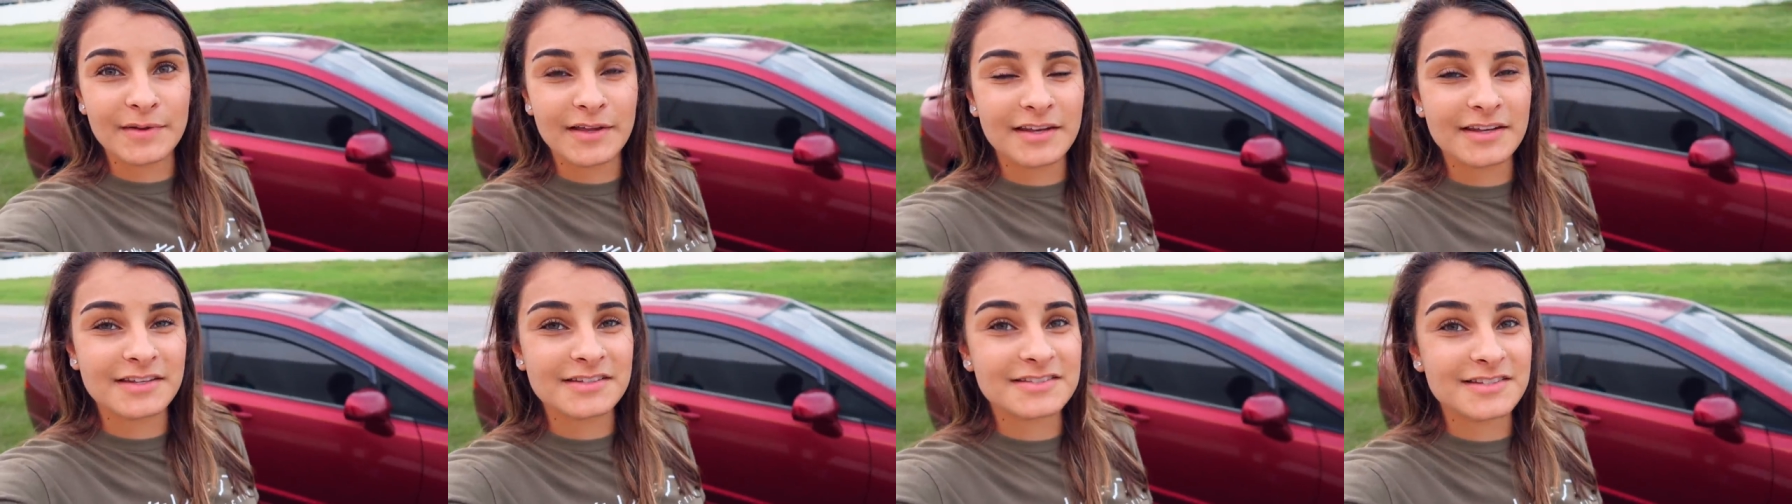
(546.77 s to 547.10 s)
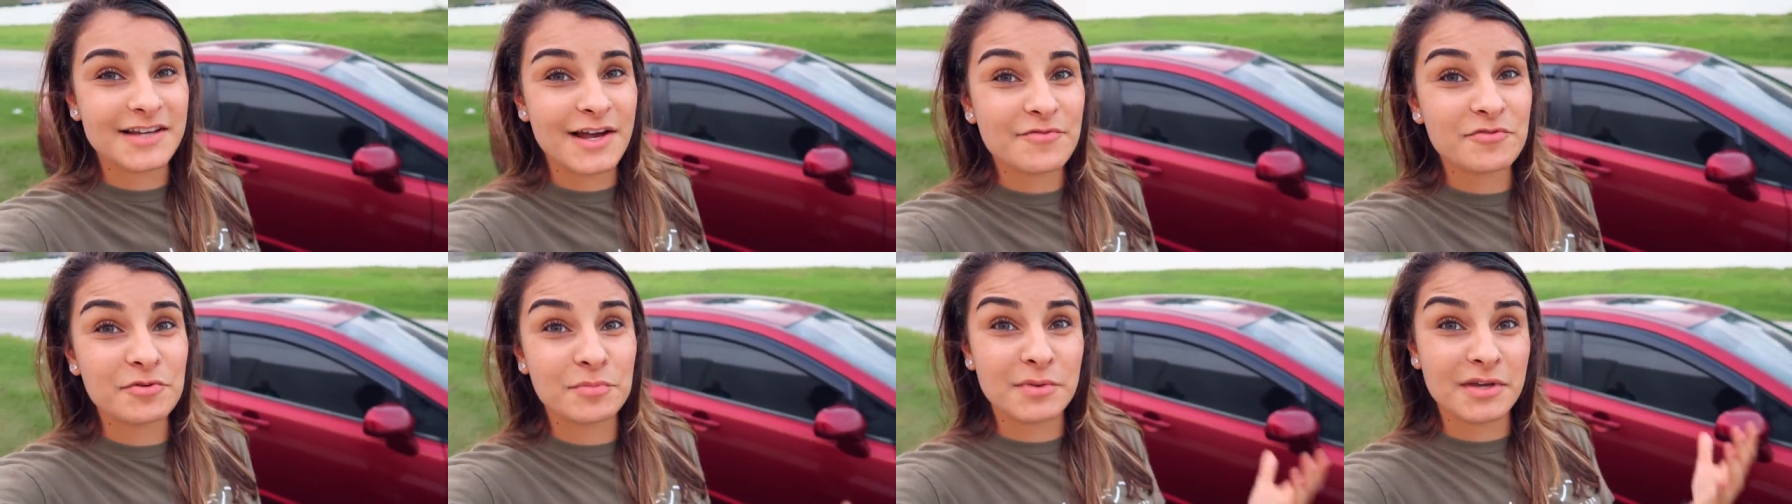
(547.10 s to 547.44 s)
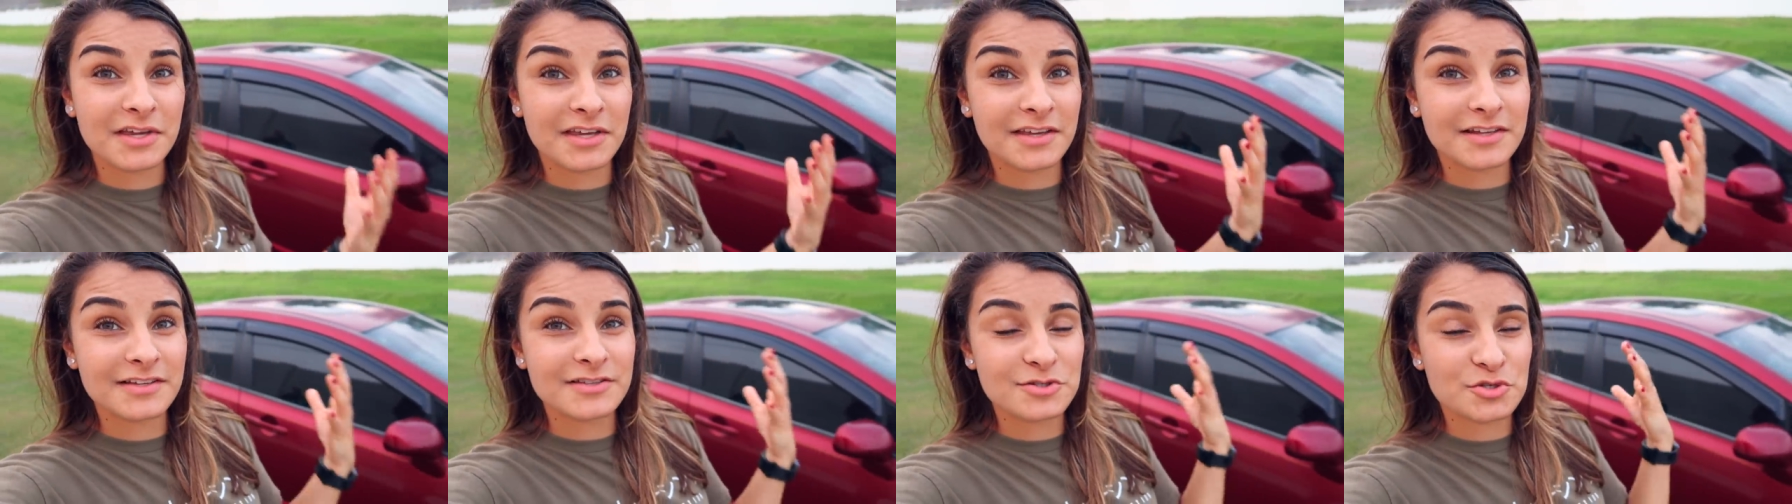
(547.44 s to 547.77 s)
It is time for
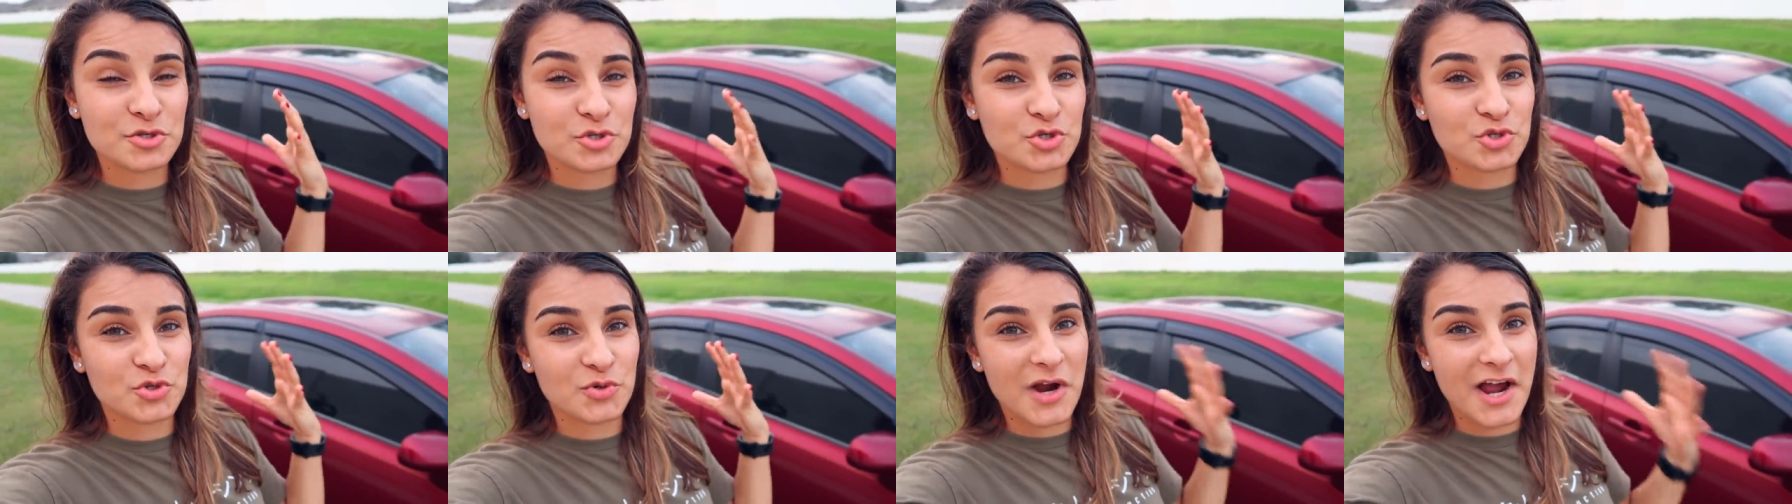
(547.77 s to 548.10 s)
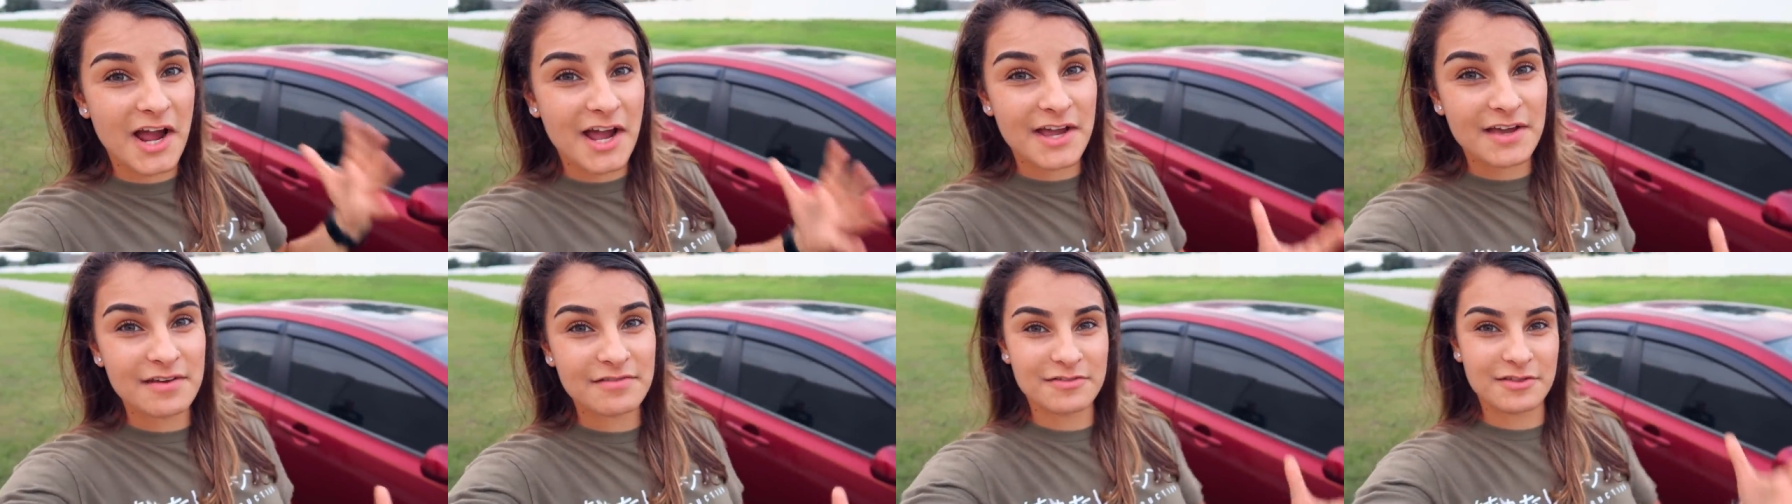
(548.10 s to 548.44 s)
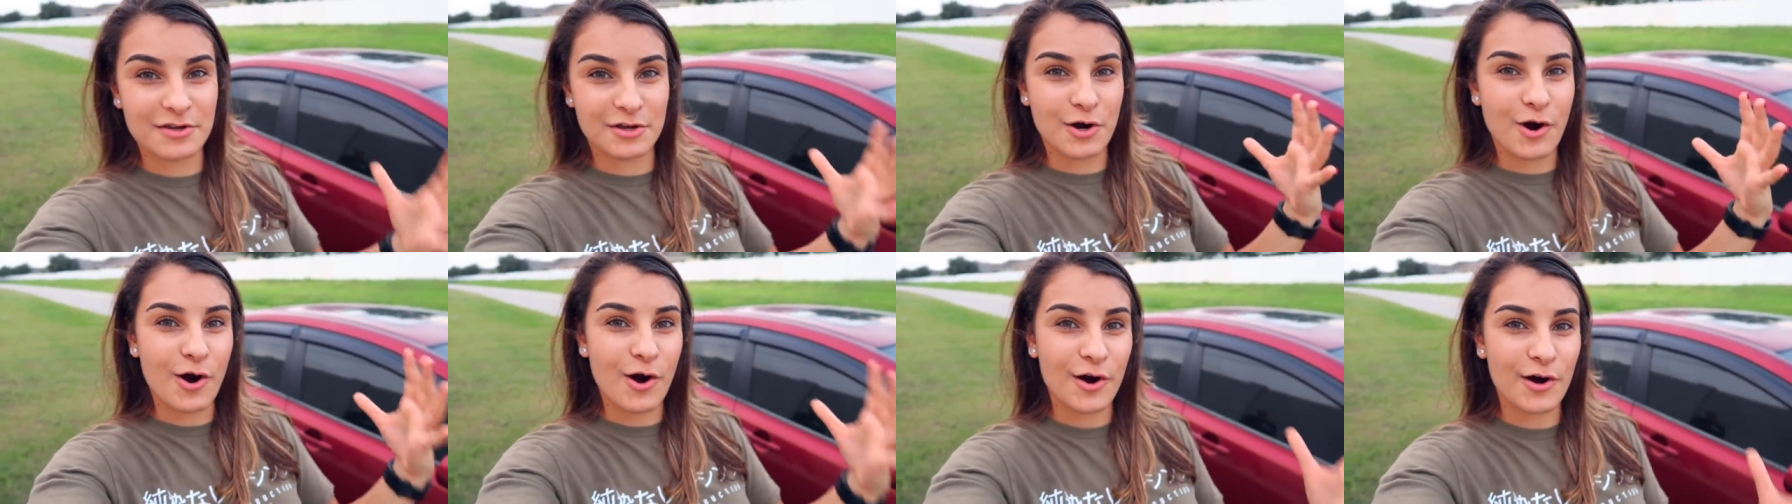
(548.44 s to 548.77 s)
me to drive
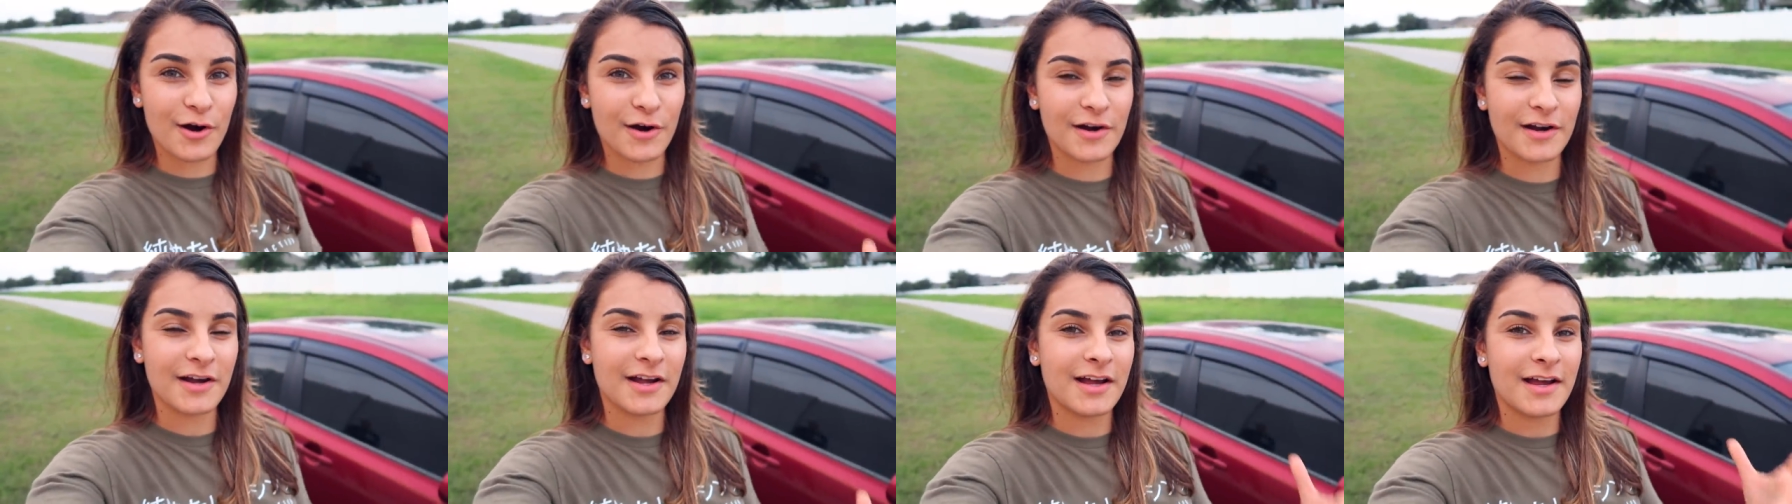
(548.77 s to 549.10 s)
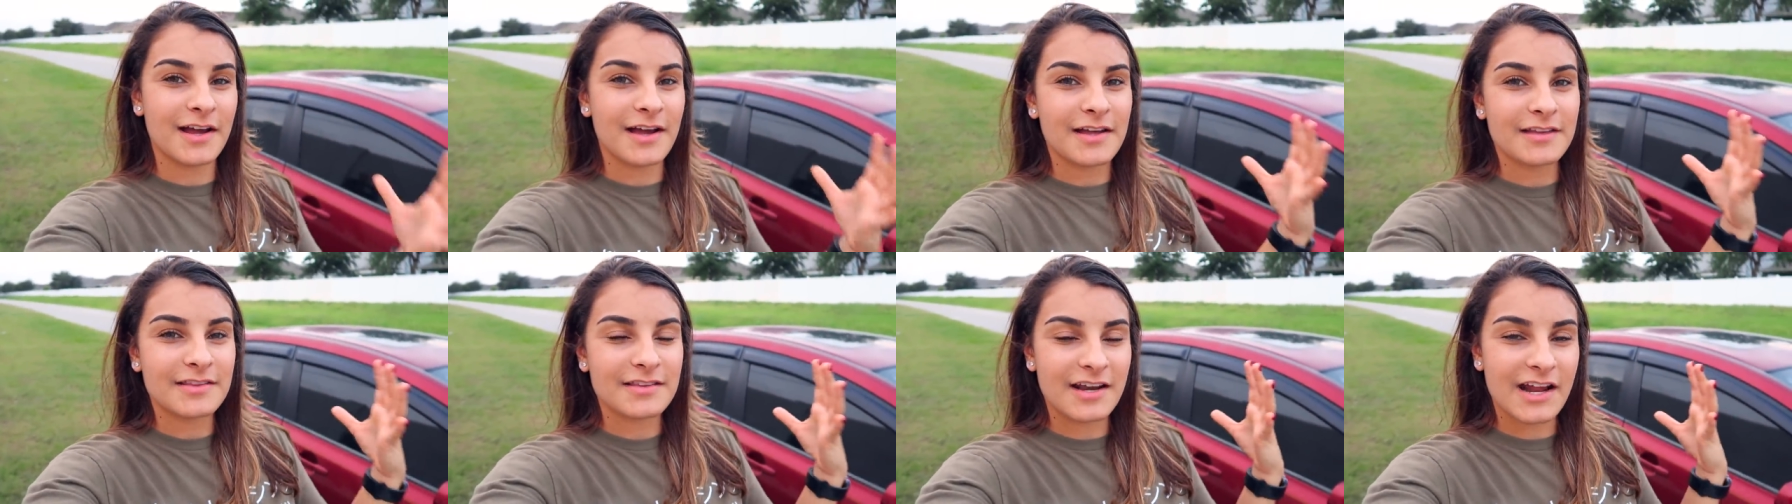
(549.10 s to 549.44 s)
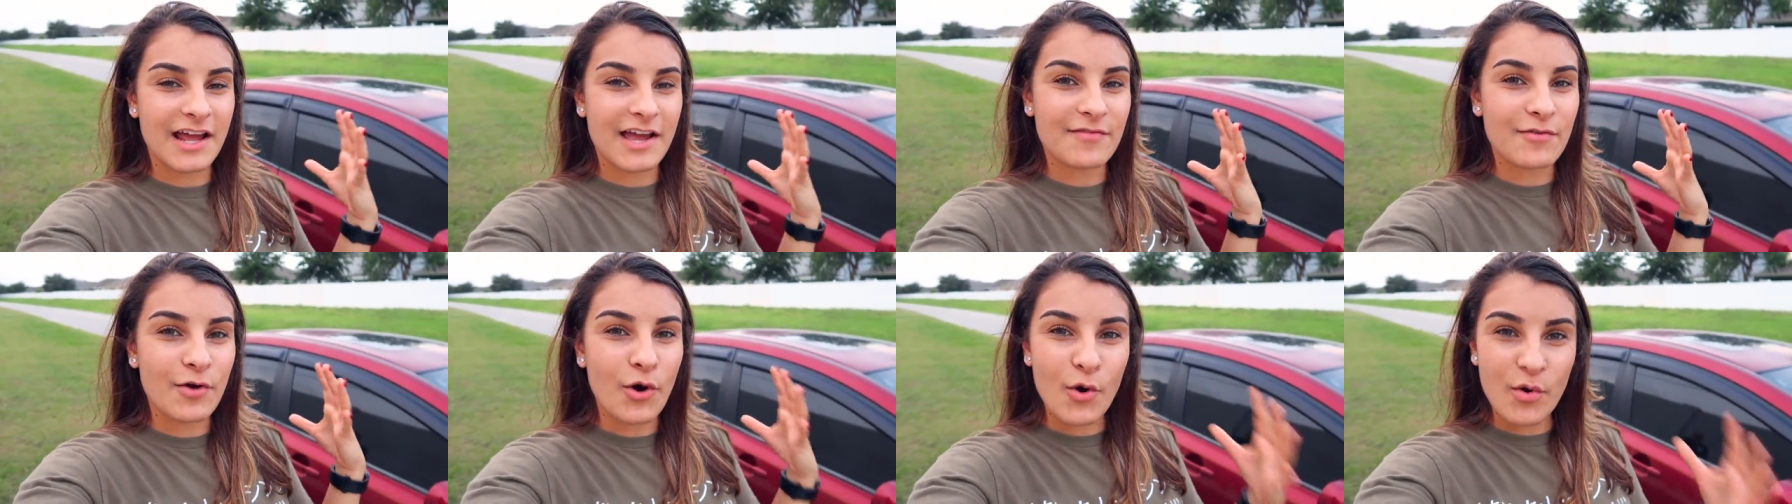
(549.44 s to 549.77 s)
the car that I
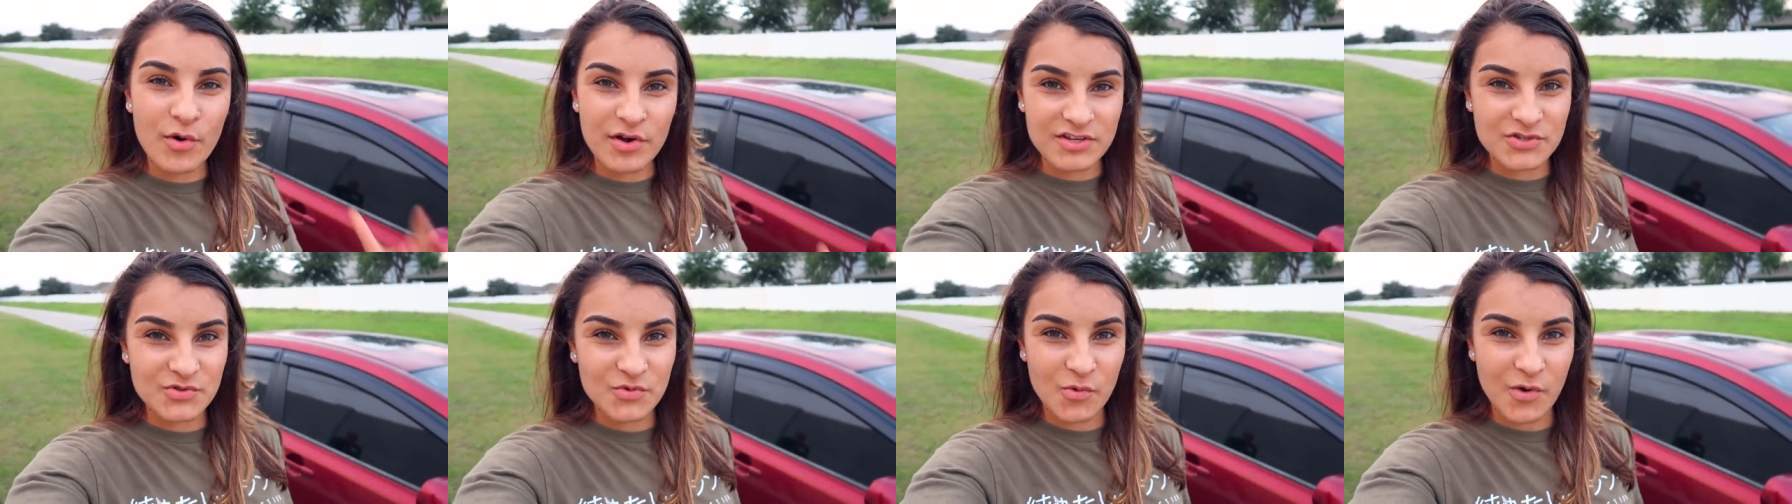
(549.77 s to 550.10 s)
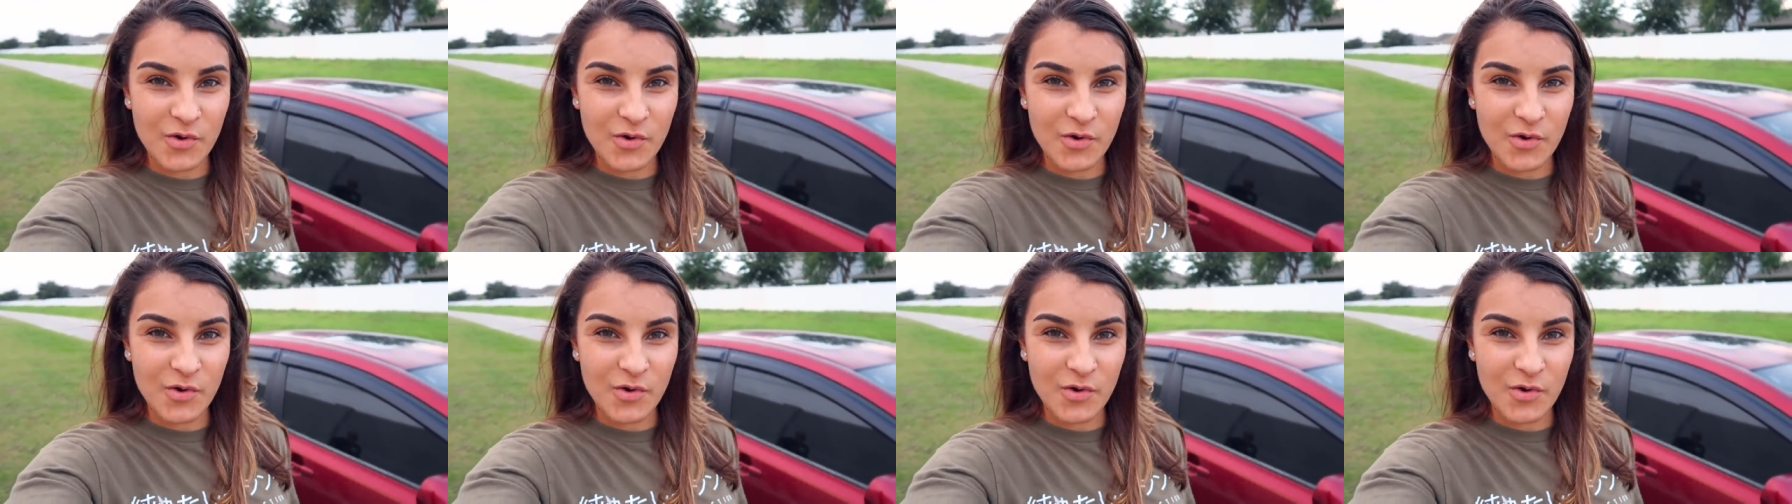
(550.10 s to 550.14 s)
have always